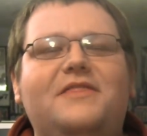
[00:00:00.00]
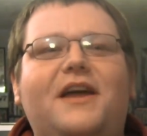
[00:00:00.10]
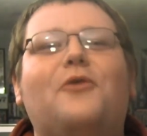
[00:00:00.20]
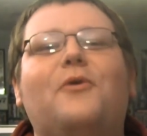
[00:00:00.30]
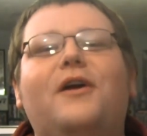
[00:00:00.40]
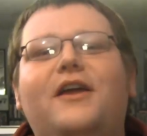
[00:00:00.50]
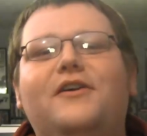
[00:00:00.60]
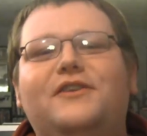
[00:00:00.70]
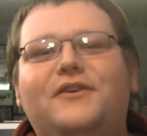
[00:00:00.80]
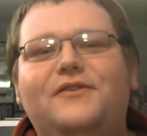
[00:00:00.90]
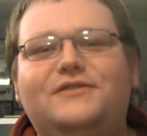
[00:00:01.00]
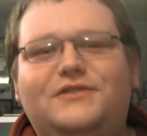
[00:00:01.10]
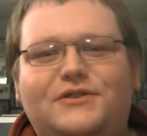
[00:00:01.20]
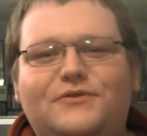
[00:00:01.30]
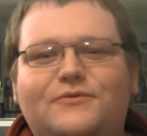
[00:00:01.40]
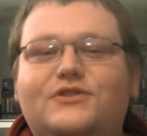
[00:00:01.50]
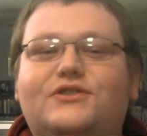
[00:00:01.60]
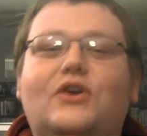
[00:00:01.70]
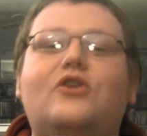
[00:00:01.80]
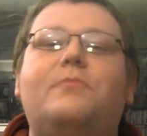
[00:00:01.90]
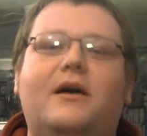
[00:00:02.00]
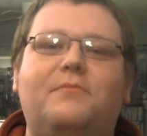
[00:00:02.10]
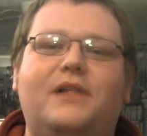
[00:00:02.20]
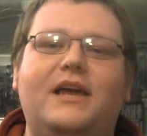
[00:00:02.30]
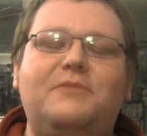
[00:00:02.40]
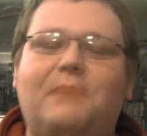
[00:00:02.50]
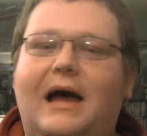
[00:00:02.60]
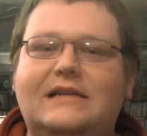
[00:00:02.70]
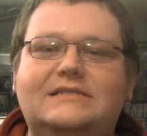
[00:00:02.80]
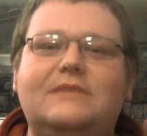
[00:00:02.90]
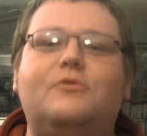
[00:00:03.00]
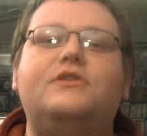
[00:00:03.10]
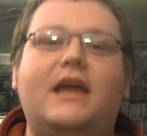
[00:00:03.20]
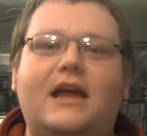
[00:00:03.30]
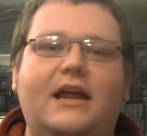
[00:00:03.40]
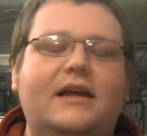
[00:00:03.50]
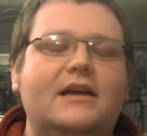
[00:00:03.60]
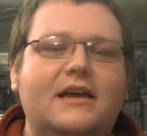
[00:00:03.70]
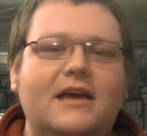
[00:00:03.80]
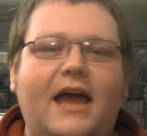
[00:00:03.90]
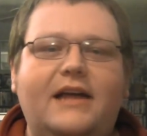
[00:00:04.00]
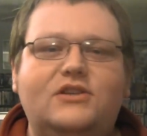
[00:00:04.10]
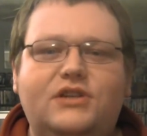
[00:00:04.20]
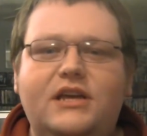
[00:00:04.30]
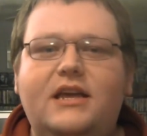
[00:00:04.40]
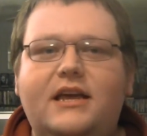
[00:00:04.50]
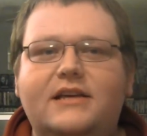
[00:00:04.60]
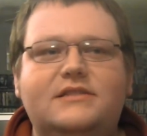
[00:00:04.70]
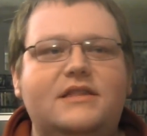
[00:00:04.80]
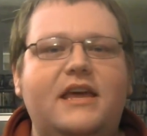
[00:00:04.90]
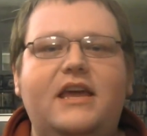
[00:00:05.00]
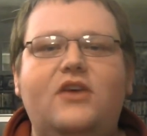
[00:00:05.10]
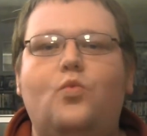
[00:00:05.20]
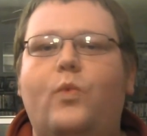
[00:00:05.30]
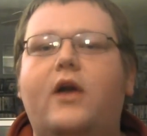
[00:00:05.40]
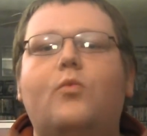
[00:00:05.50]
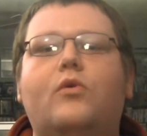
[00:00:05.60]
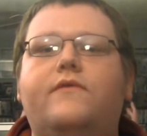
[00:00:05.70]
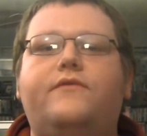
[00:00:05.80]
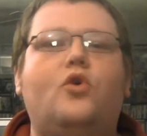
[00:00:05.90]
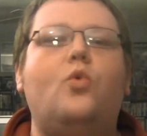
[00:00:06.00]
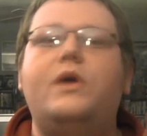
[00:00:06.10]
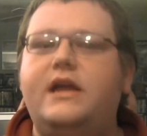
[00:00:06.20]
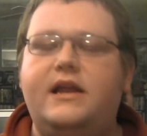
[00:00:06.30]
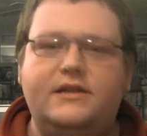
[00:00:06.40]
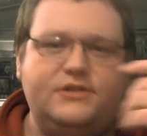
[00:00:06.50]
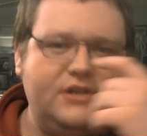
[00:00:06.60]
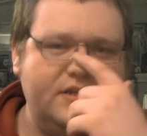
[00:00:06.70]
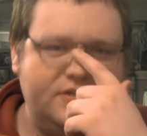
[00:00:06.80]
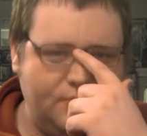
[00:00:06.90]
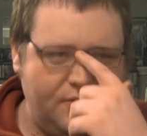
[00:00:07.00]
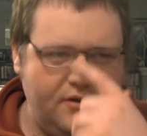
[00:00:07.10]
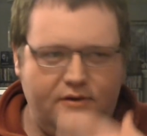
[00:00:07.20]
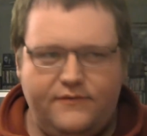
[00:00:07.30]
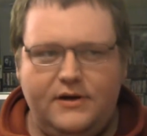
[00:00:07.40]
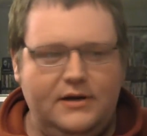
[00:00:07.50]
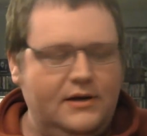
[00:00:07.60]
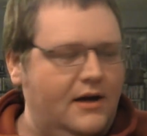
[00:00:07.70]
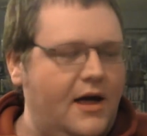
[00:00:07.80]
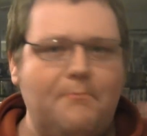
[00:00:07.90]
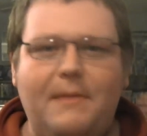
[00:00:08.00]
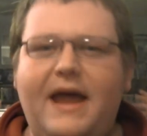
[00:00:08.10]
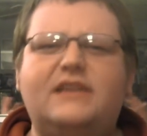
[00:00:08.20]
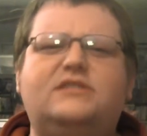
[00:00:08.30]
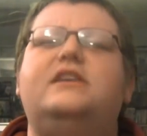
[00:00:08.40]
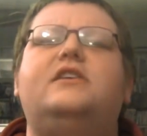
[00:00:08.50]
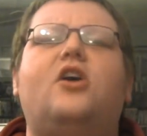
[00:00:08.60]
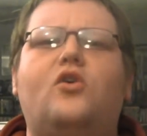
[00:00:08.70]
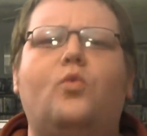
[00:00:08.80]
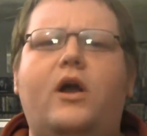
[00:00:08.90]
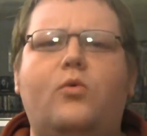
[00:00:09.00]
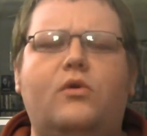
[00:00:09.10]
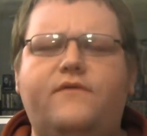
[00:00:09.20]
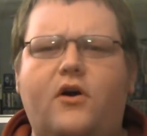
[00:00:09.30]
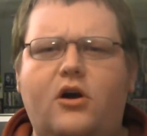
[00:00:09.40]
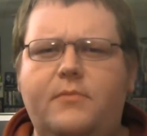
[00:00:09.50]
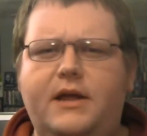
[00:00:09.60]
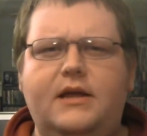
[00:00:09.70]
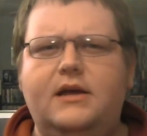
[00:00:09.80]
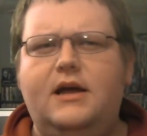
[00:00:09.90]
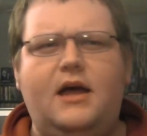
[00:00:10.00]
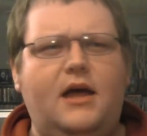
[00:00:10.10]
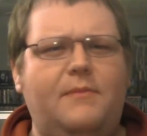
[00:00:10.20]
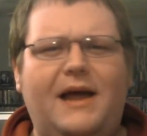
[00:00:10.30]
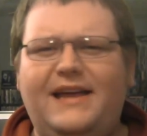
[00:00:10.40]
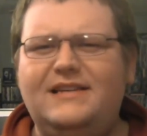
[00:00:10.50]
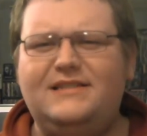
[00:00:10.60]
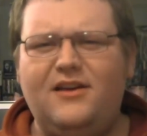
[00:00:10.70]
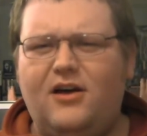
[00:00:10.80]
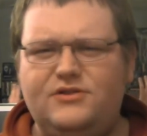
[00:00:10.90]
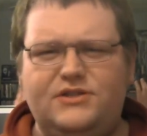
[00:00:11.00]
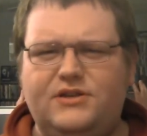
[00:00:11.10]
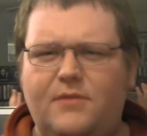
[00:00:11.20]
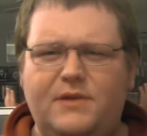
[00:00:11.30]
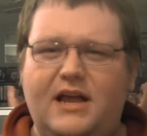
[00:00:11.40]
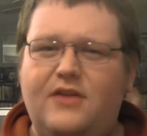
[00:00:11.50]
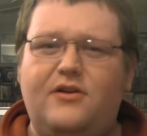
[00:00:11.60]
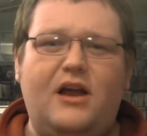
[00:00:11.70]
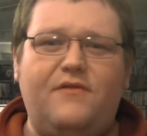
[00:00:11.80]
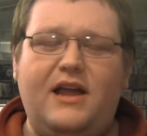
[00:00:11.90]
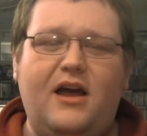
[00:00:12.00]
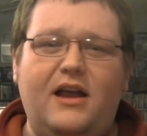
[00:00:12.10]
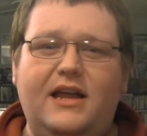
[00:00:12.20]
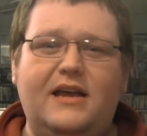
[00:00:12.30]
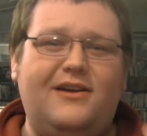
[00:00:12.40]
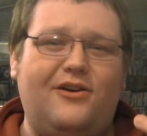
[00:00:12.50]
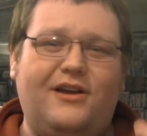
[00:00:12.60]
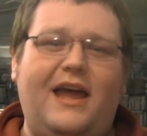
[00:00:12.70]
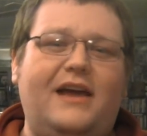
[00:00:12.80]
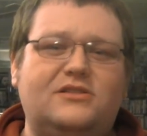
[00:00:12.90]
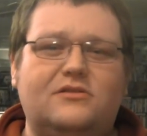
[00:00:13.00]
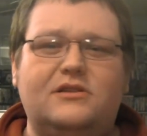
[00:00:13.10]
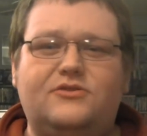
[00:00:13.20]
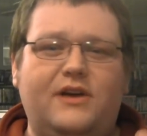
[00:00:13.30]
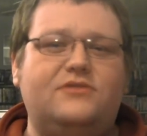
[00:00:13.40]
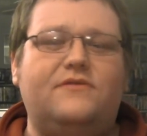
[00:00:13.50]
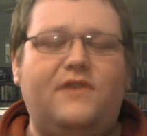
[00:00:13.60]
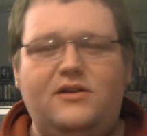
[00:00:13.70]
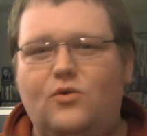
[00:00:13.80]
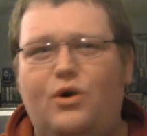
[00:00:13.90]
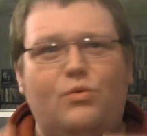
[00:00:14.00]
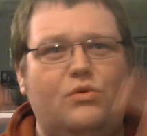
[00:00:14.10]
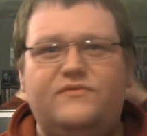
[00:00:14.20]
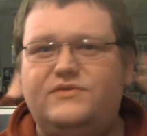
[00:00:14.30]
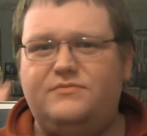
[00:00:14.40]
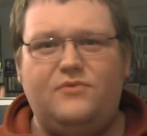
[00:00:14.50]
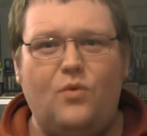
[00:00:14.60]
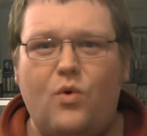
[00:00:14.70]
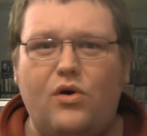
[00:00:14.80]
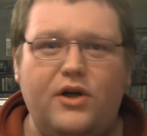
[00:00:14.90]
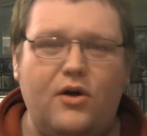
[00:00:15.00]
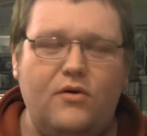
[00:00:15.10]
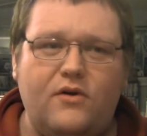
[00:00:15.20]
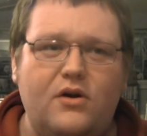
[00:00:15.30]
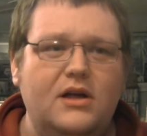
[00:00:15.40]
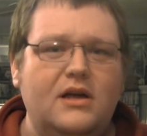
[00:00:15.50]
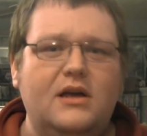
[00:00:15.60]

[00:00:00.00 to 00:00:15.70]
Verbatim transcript: there we're introduced to Stirba, played by Sybil Danning, and she is the werewolf queen, and she is sort of amassing her werewolf army. Um, I guess they all just come together every now and again at her castle in Transylvania, werewolves the world over.